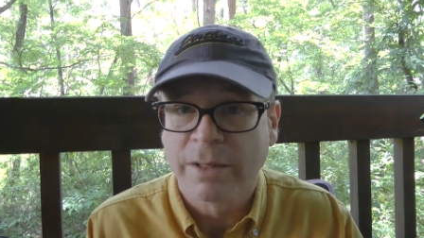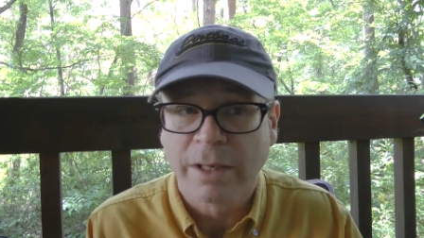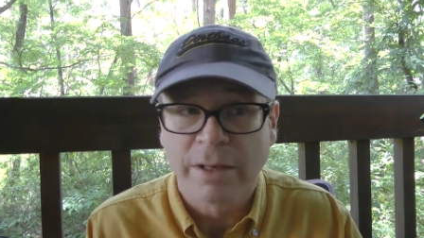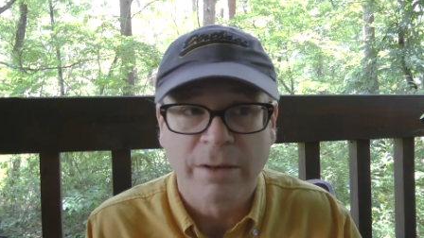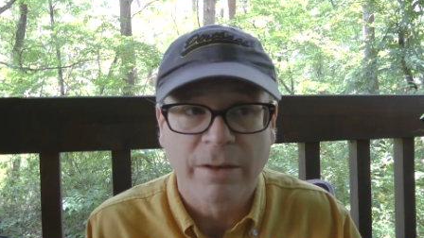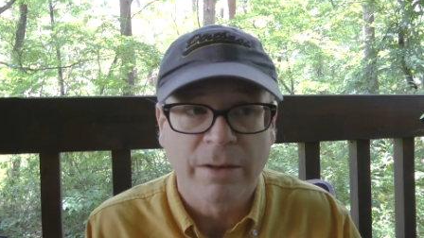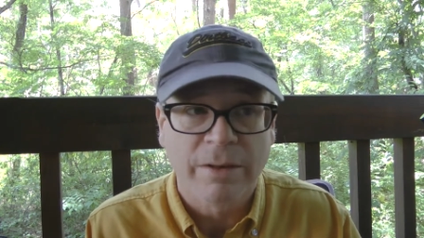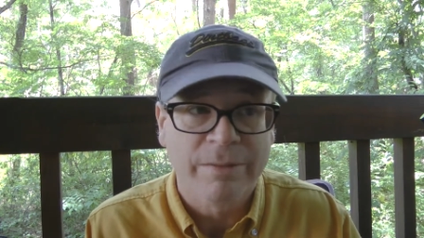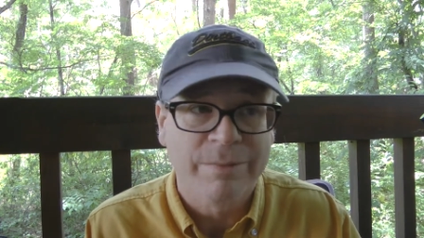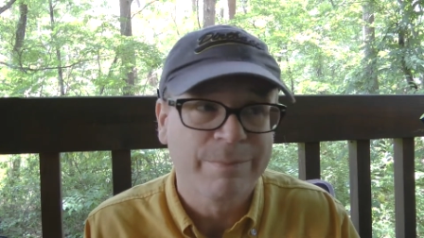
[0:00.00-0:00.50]

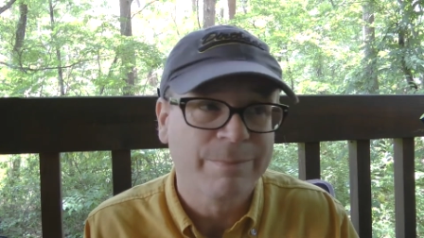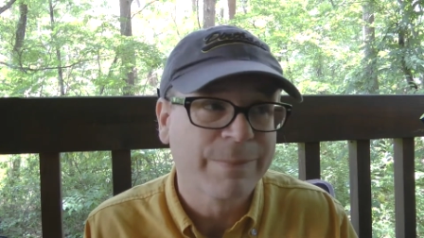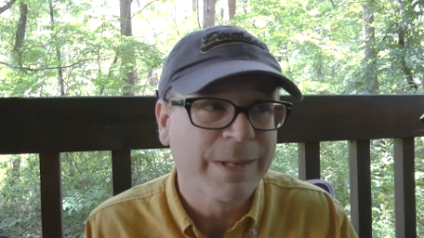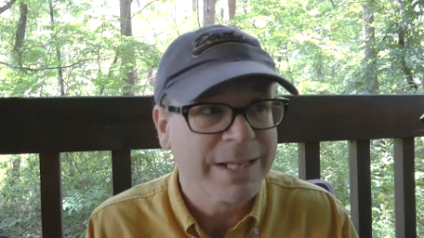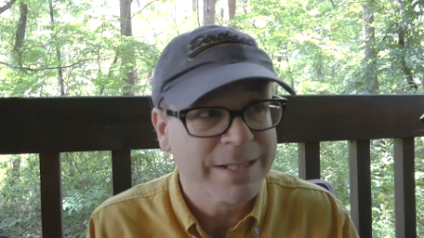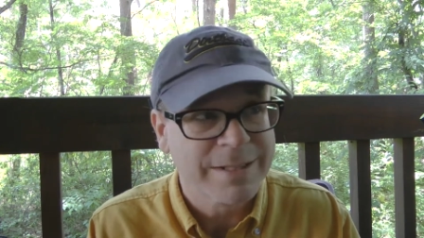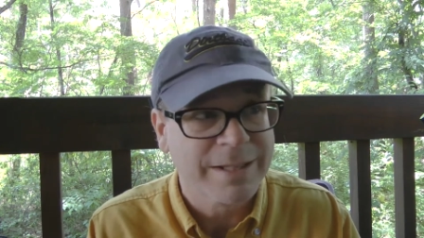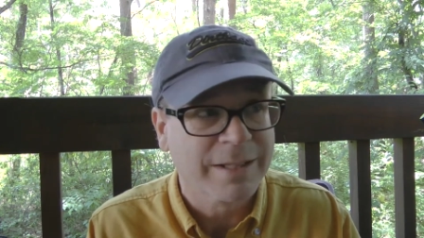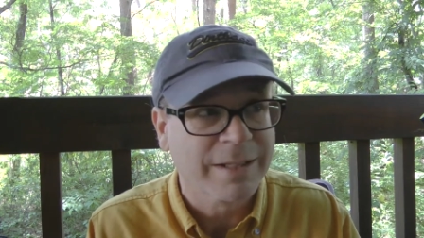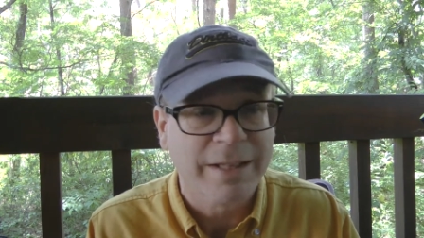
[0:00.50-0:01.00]
they're
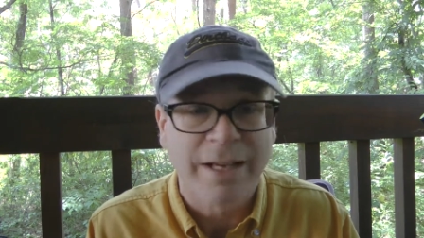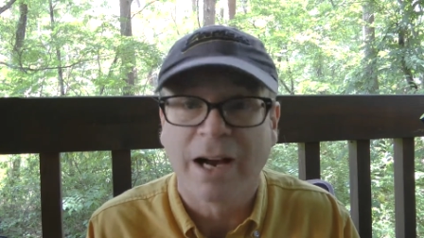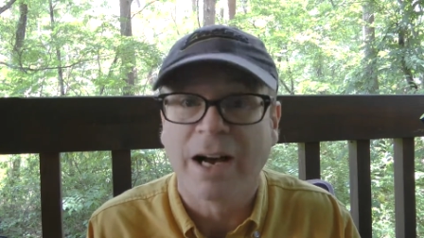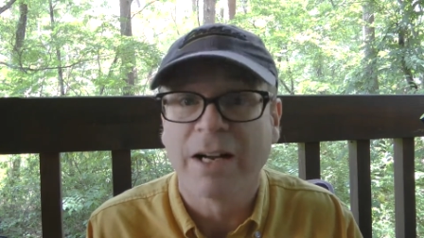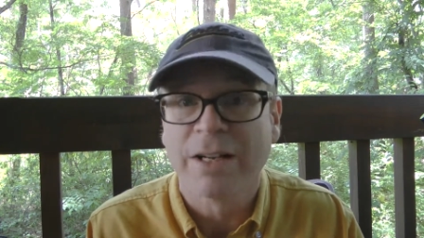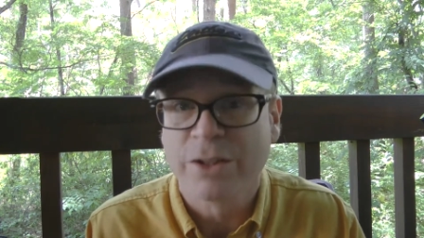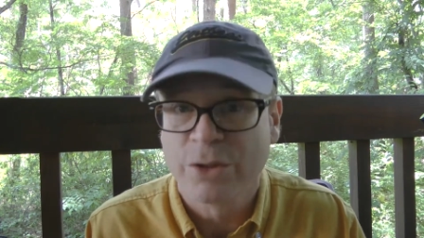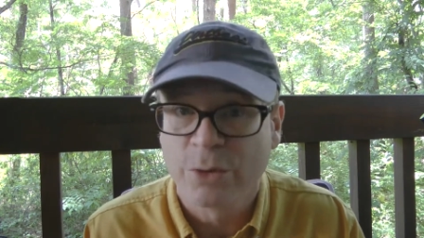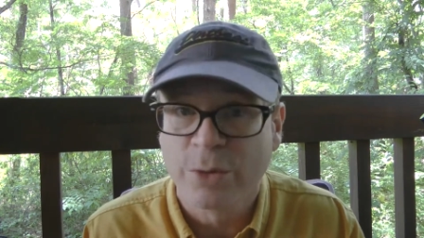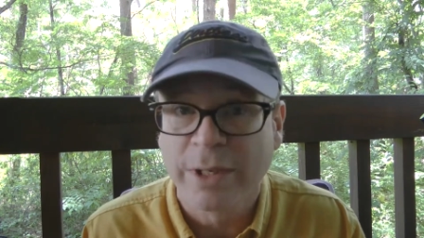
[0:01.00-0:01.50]
basically
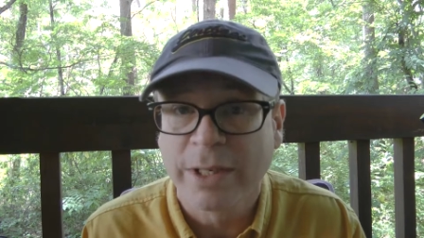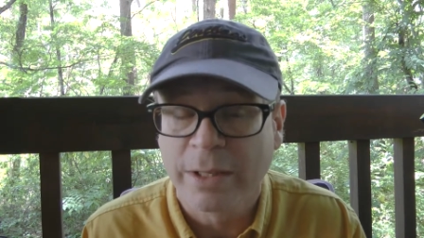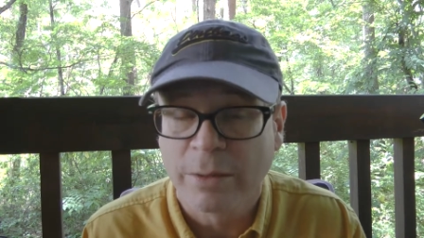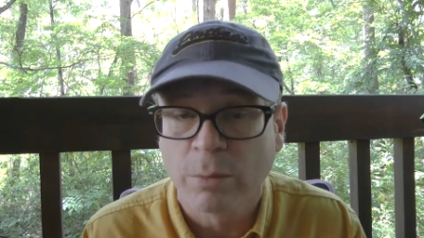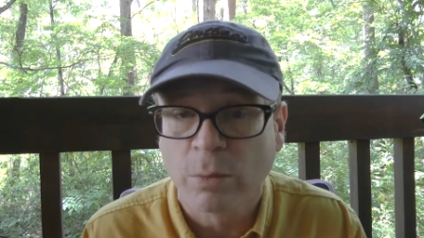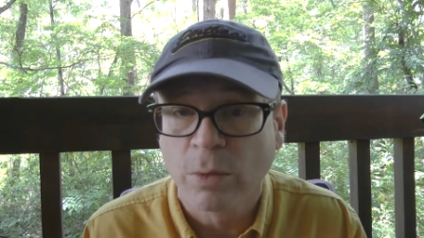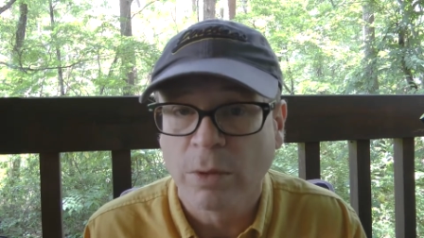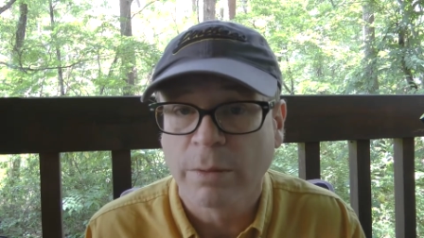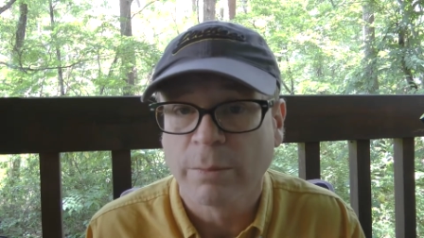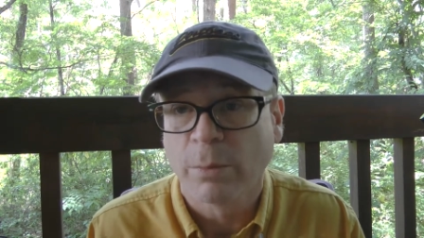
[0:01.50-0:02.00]

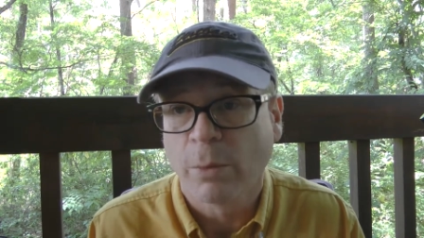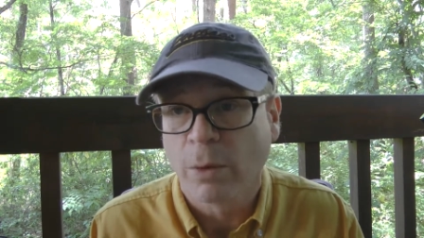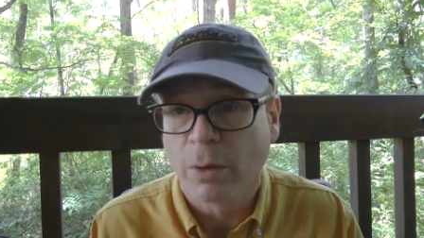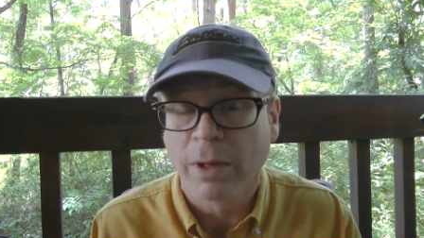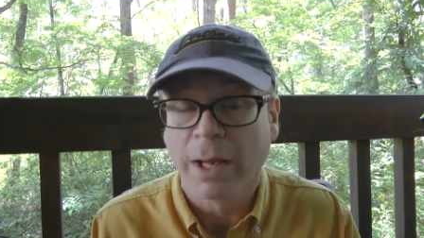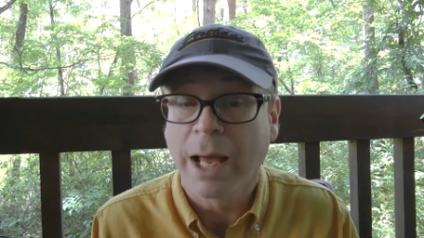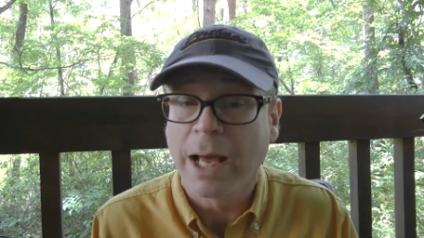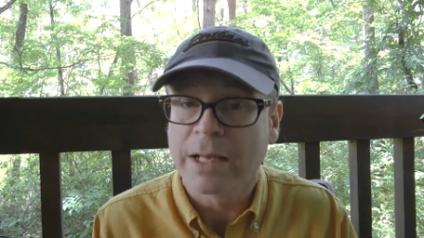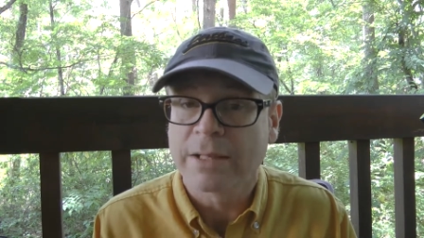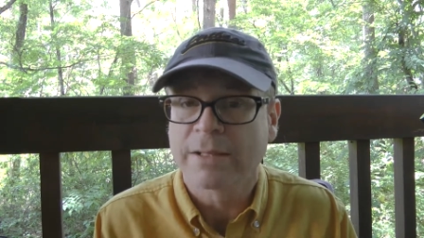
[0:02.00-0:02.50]
untreated wood, more
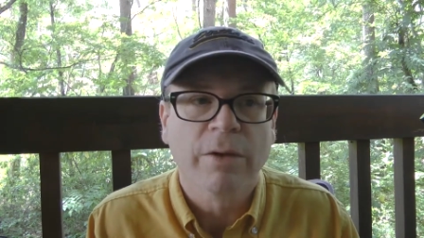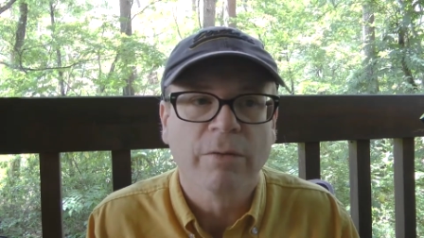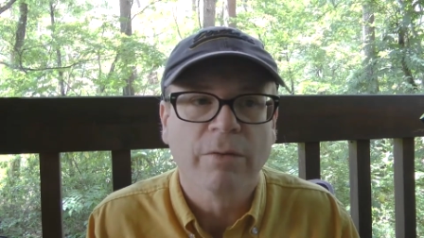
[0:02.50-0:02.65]
or less.